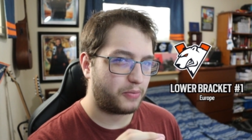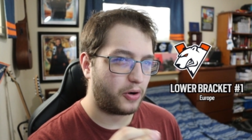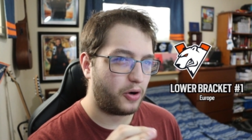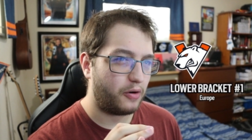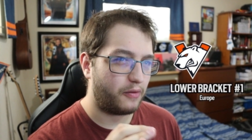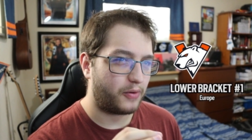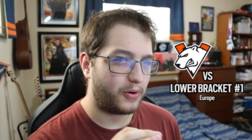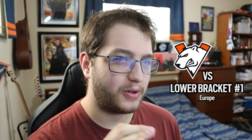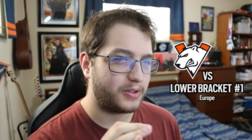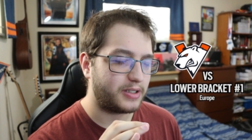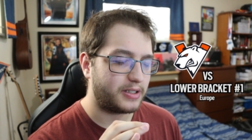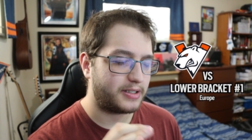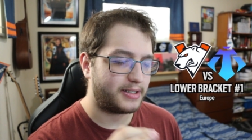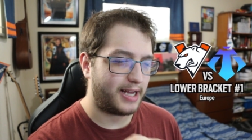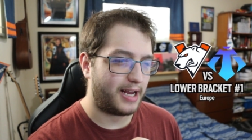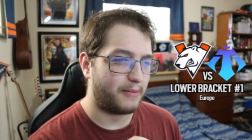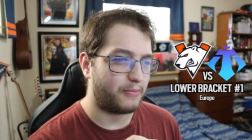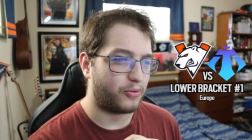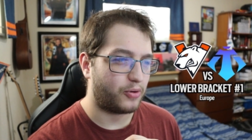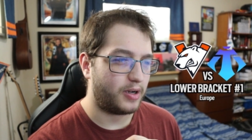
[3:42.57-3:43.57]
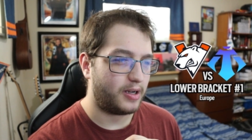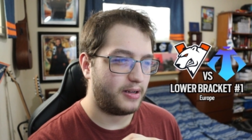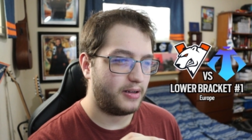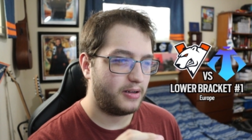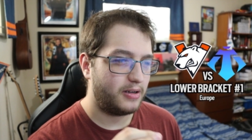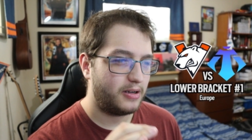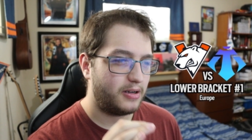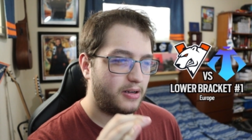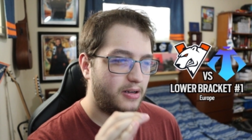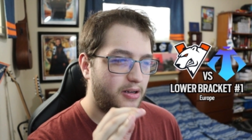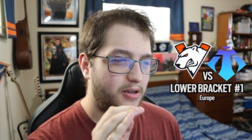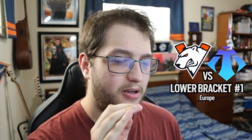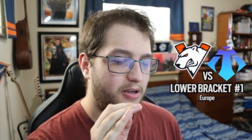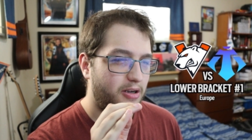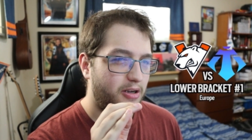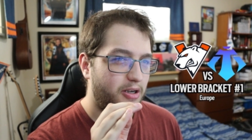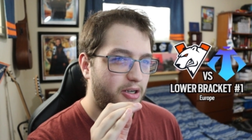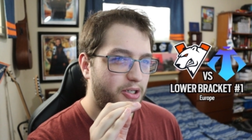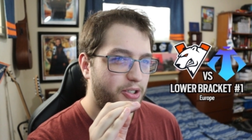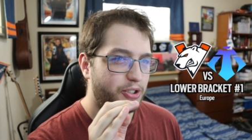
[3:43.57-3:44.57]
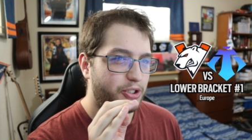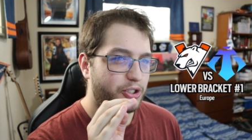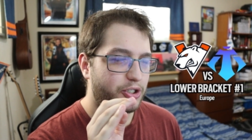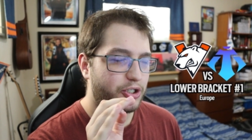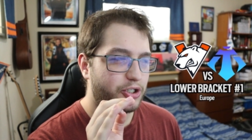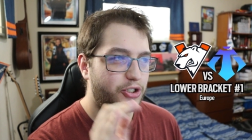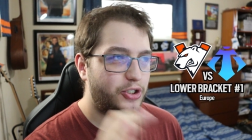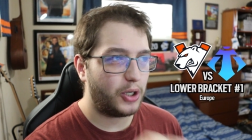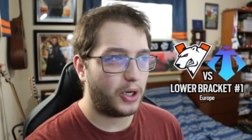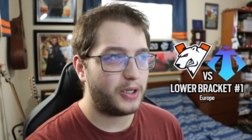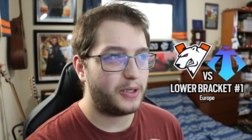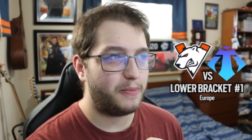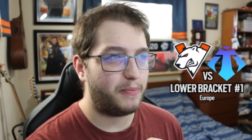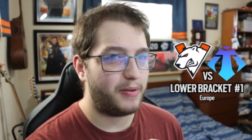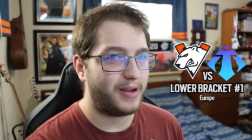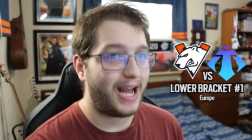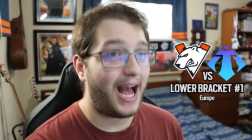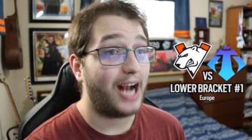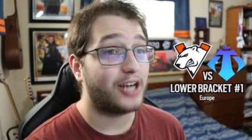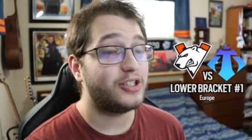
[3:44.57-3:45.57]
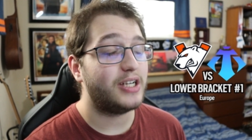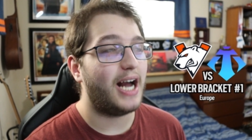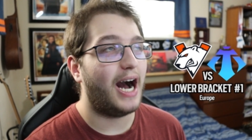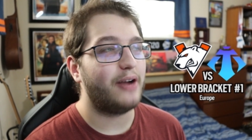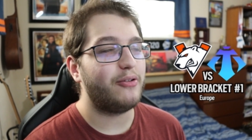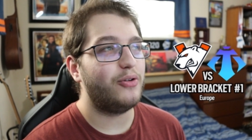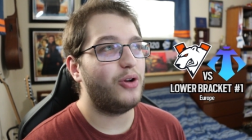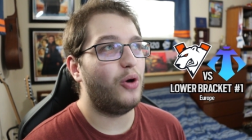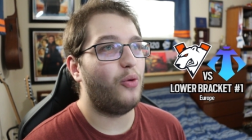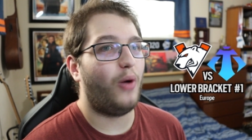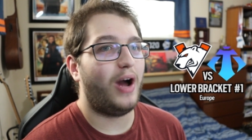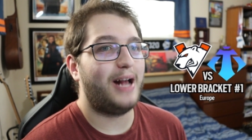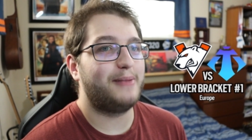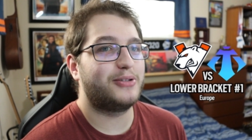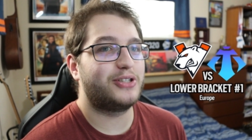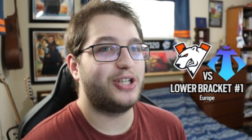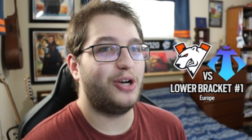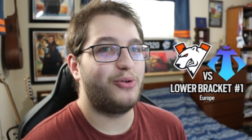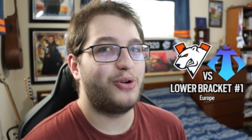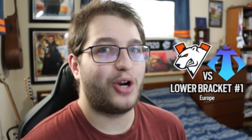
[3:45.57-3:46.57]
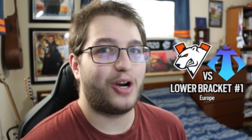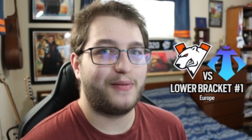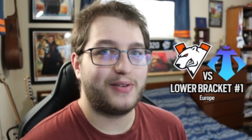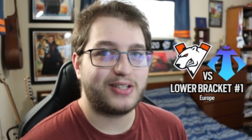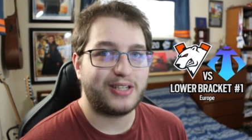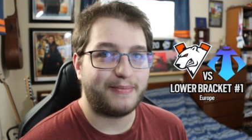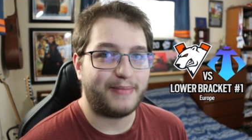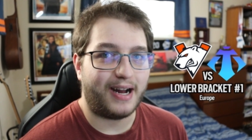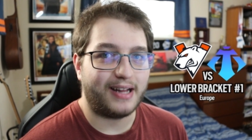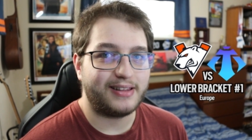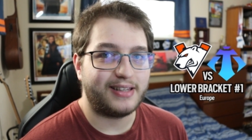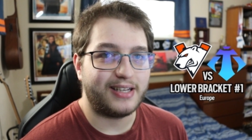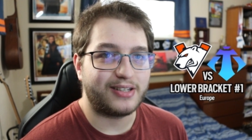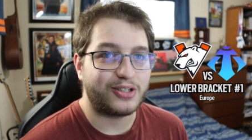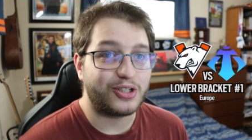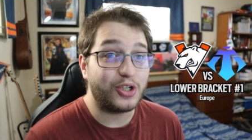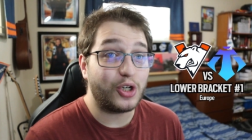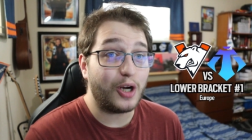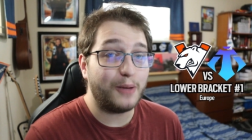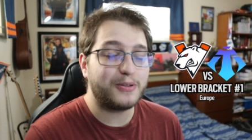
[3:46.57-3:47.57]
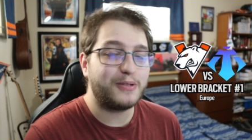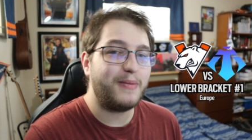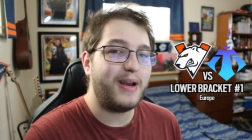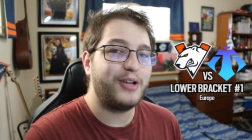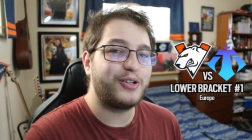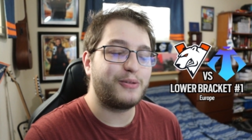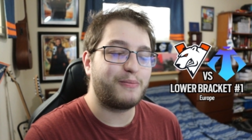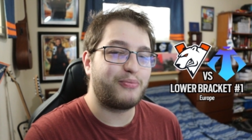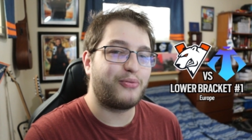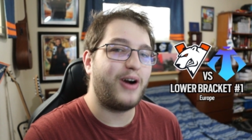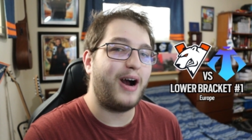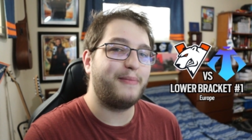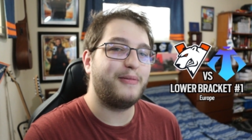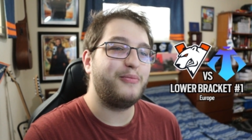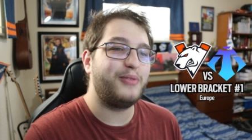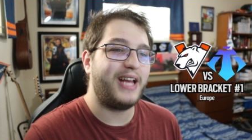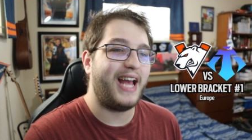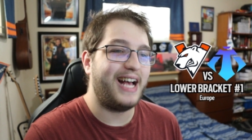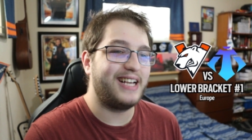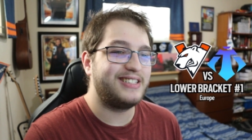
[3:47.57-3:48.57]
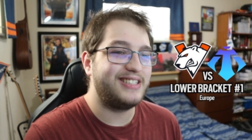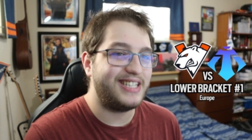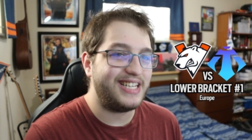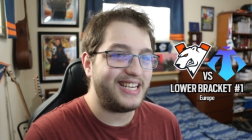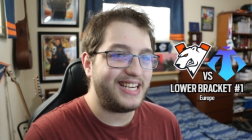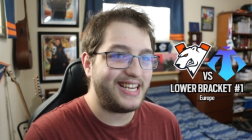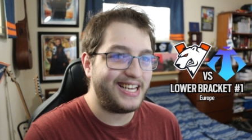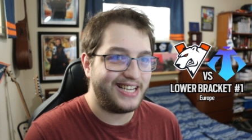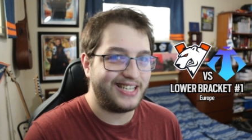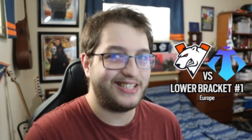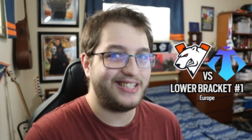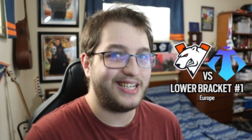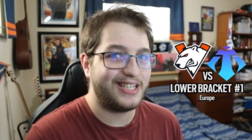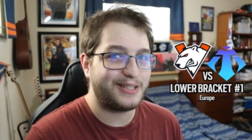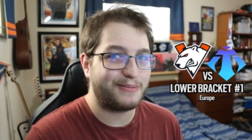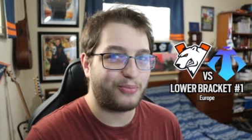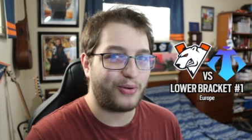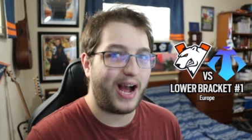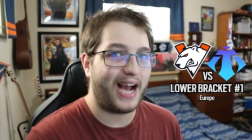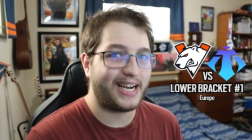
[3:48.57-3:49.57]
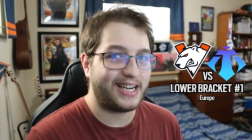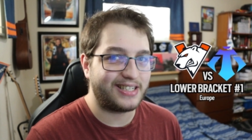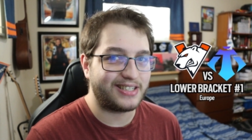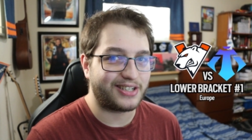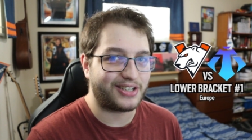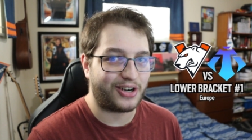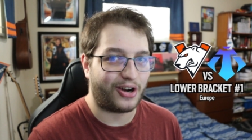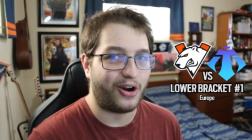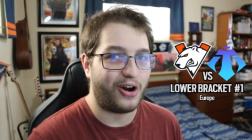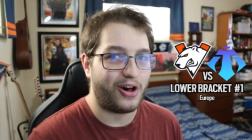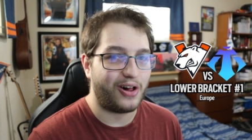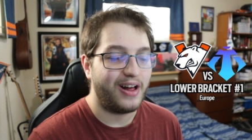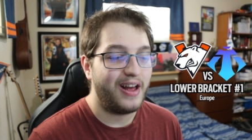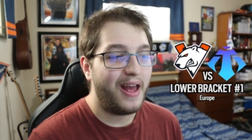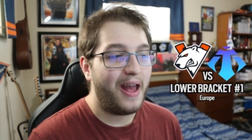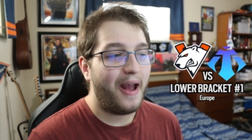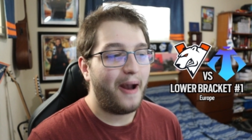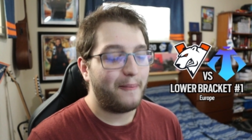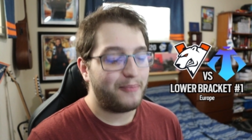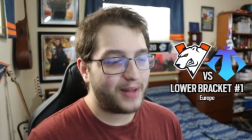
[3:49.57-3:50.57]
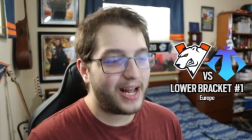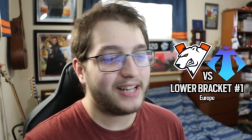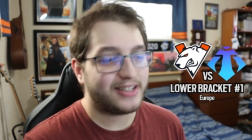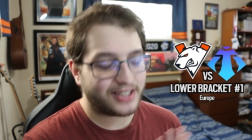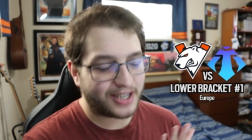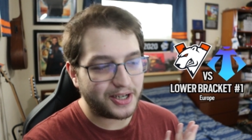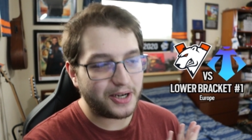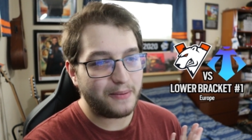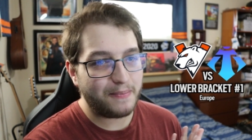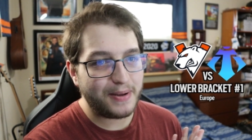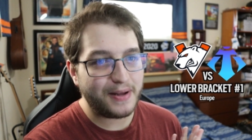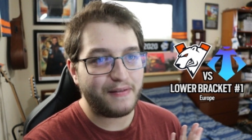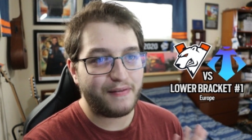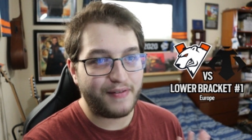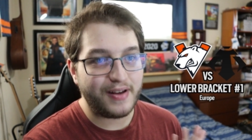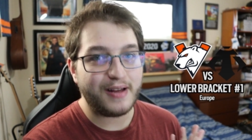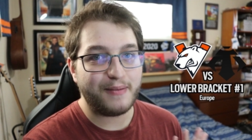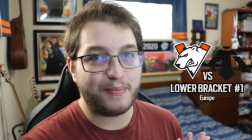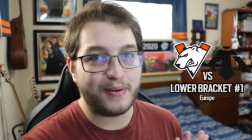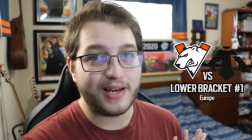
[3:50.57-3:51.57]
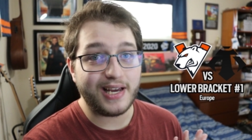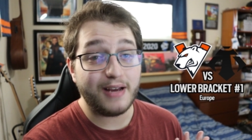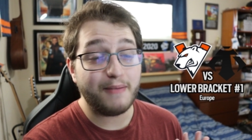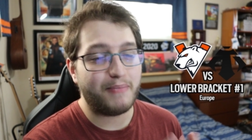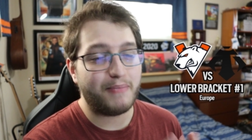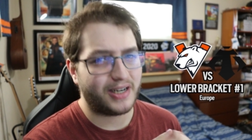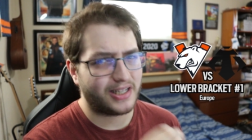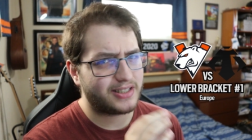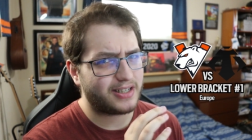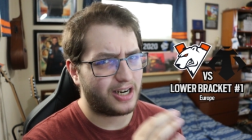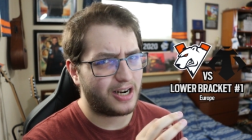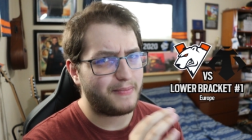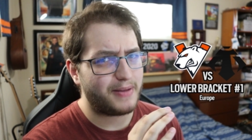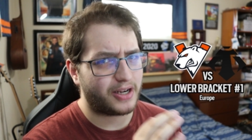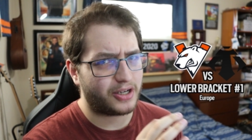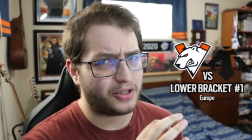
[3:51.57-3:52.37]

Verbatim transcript: Pro versus Tempra. Should be. Actually, I don't know why I'm so nervous about this. Europe's major probably has the easiest bracket to call. It's going to be VP, but it's going to be